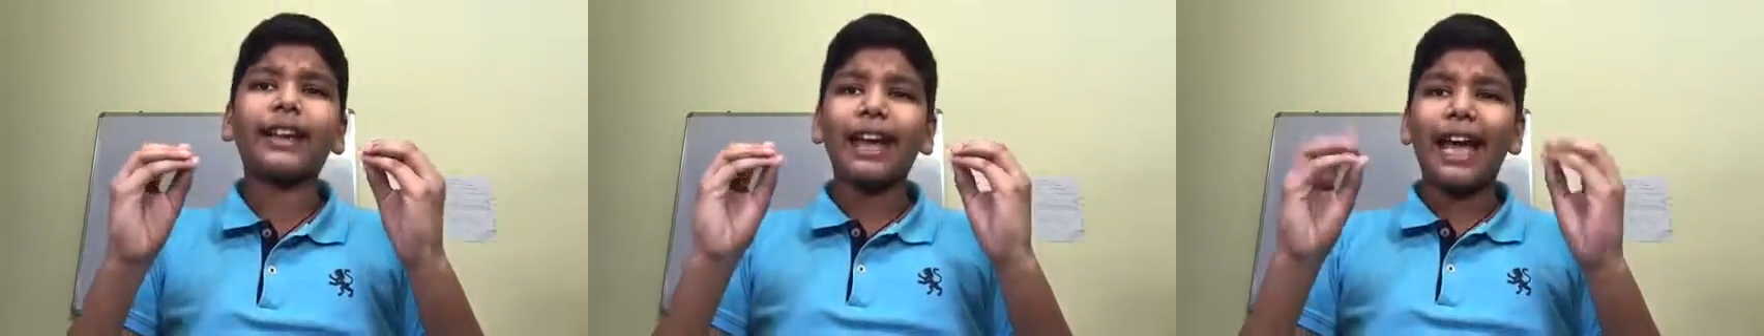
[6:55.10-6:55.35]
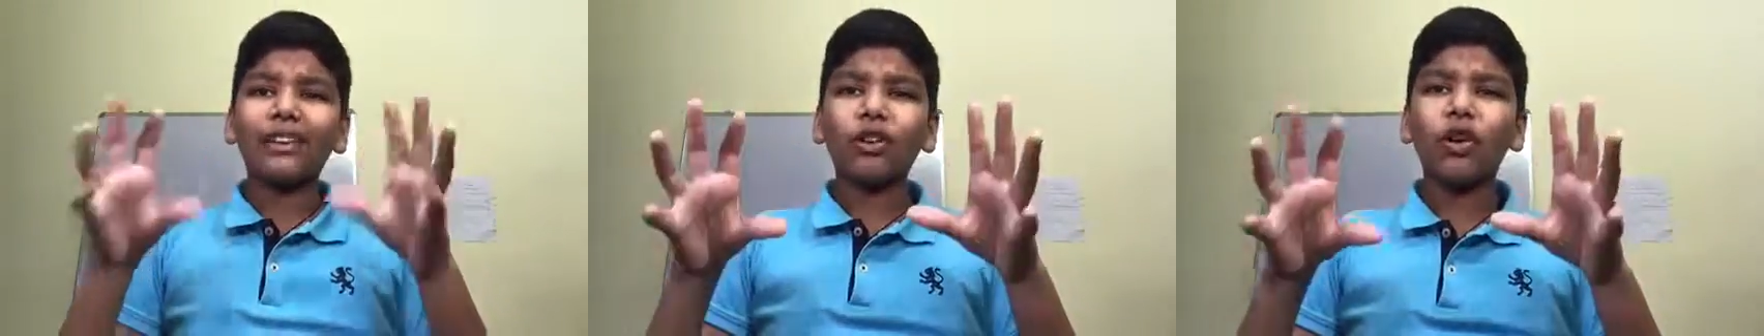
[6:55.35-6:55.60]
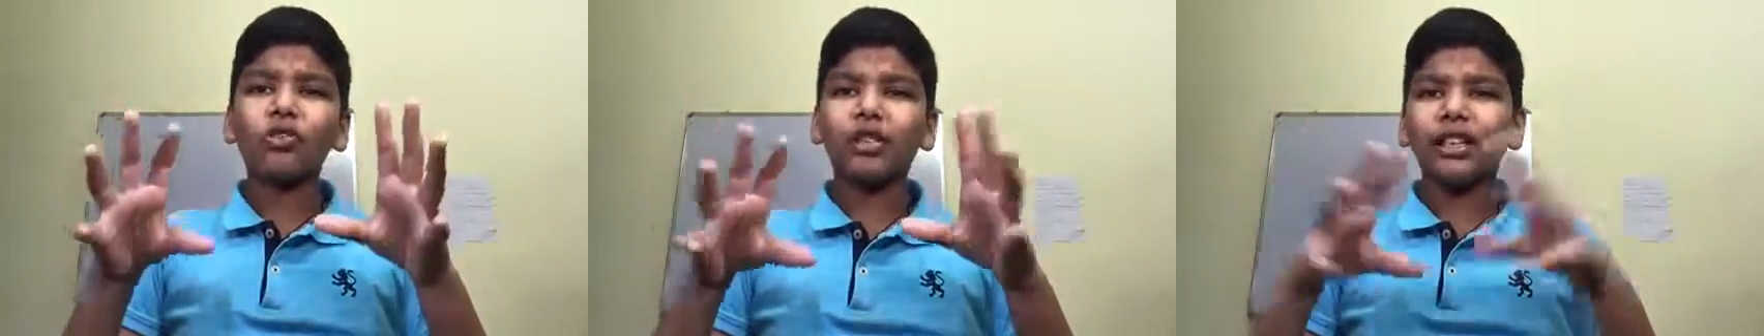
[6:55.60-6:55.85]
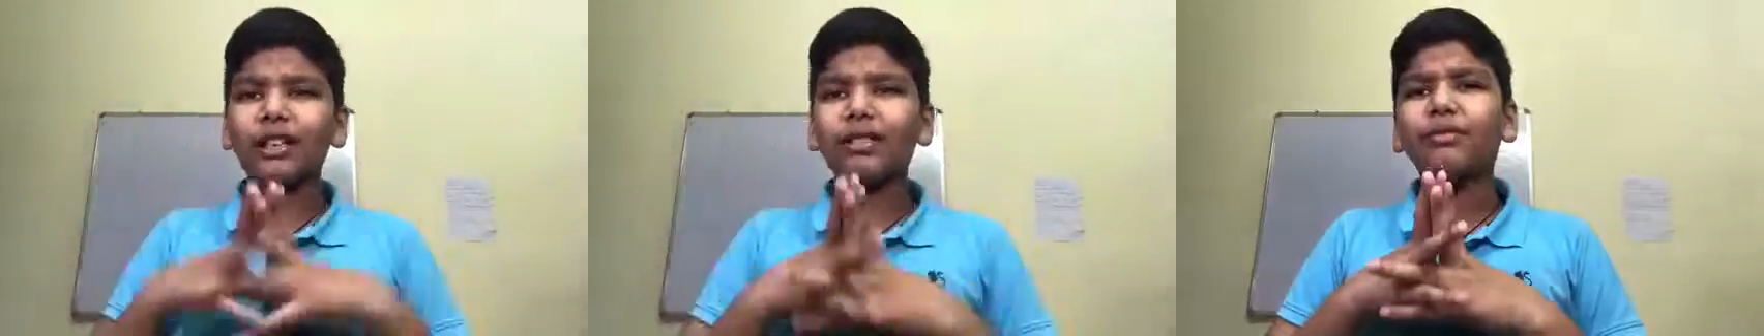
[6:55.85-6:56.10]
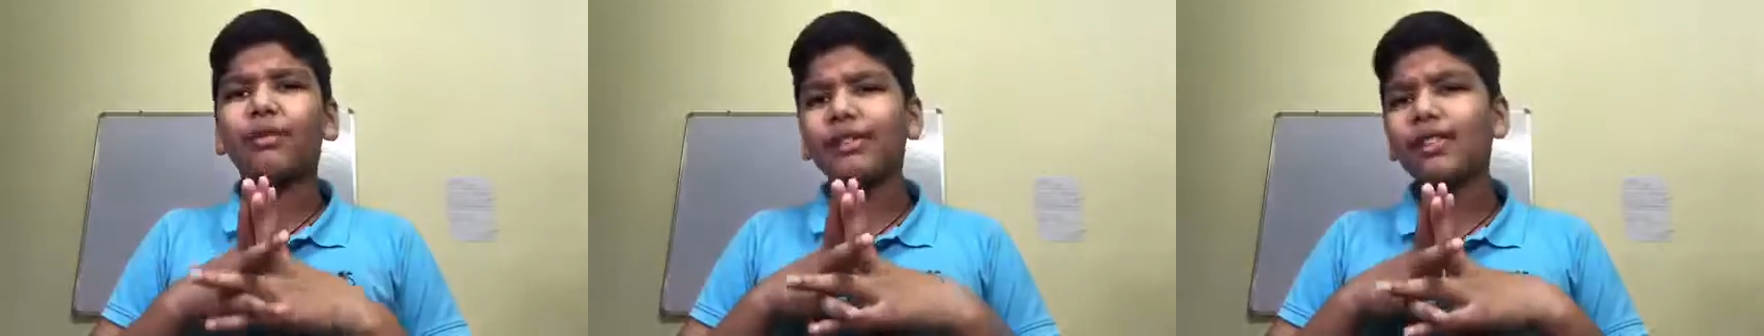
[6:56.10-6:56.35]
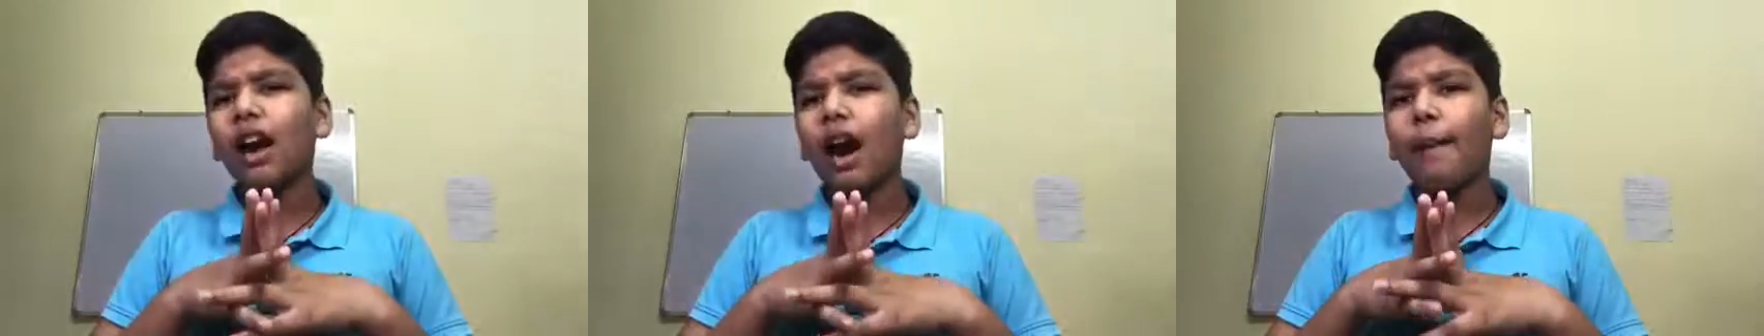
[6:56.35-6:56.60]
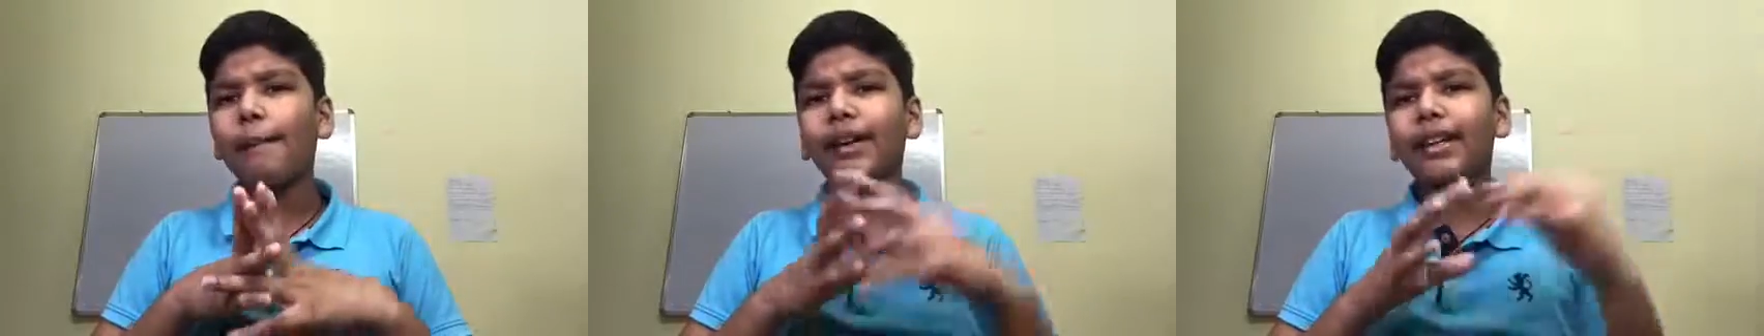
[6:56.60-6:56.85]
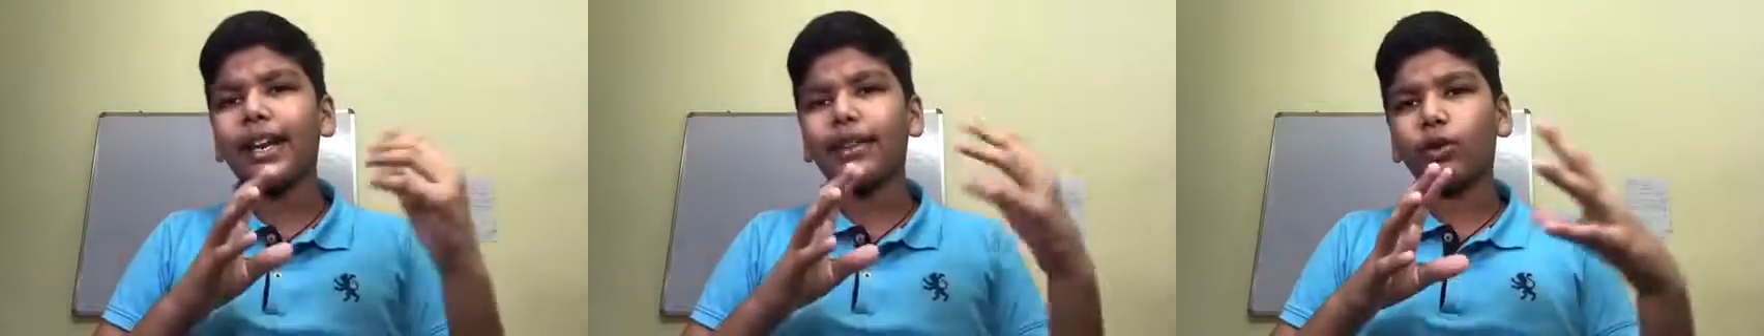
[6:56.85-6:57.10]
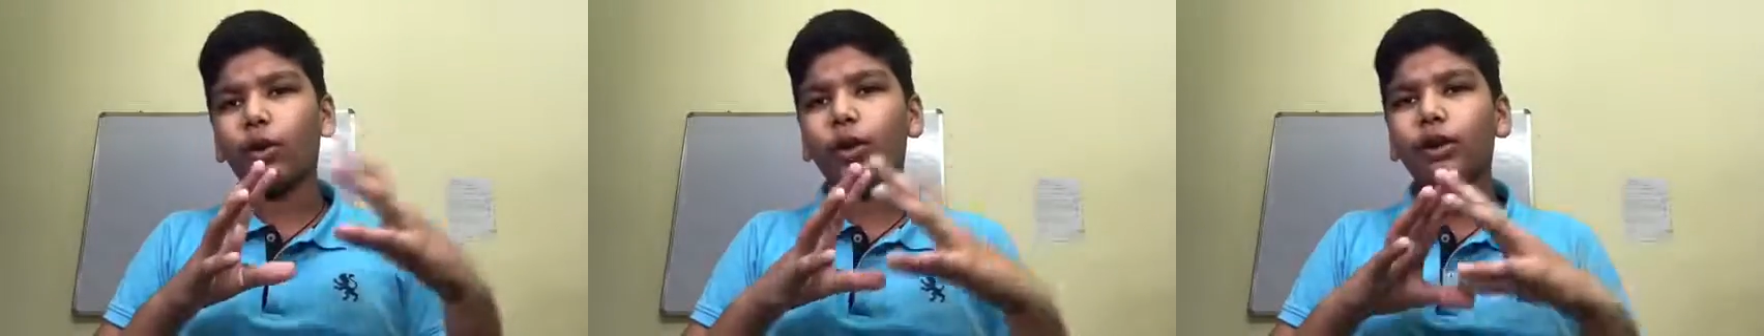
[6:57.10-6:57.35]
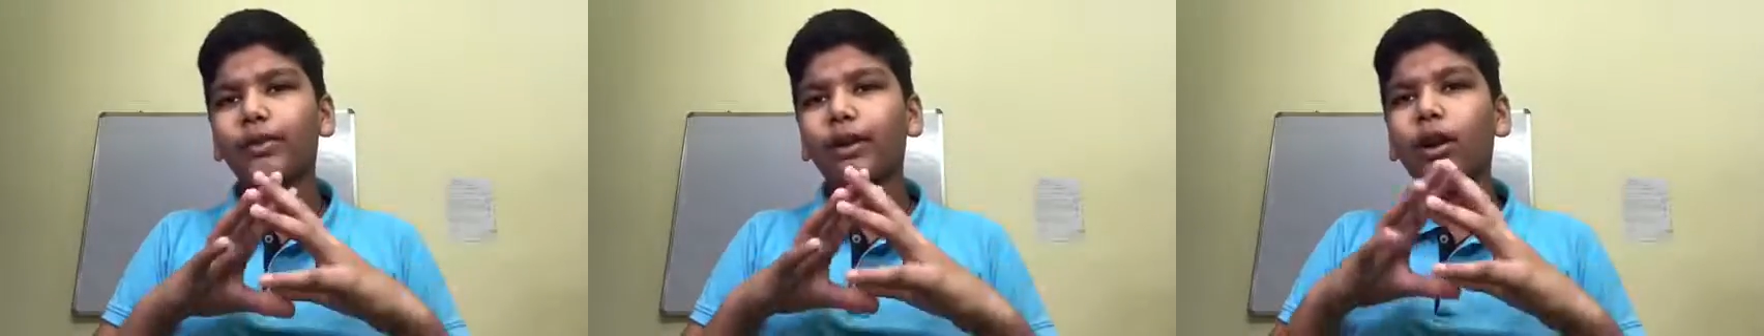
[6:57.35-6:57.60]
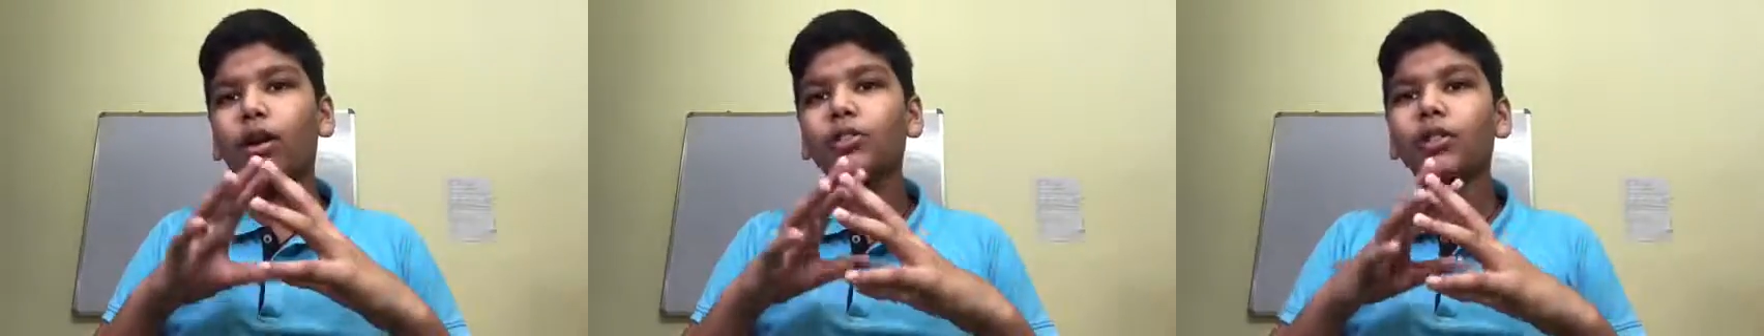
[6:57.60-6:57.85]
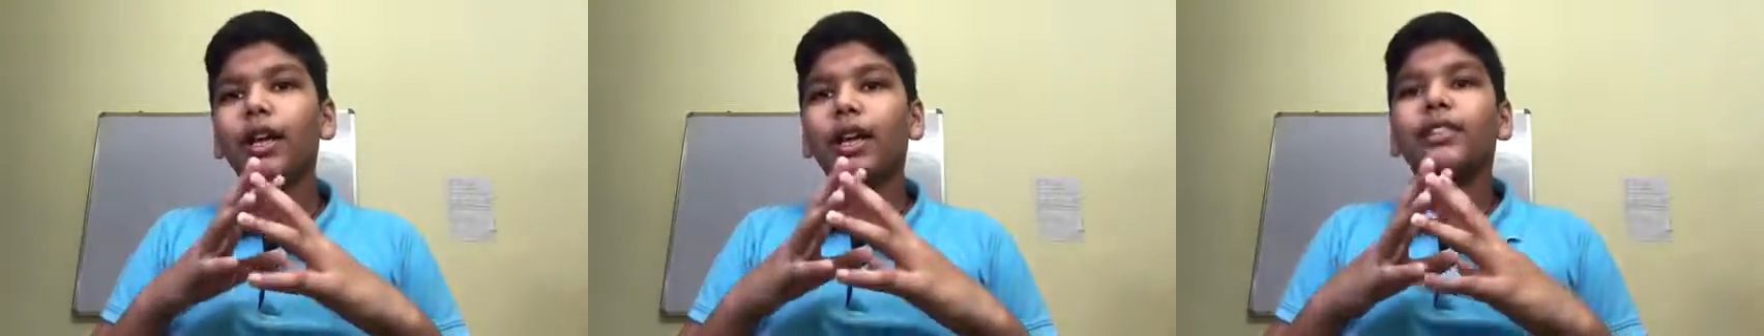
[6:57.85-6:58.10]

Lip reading: can cause any much harm, but they don't, because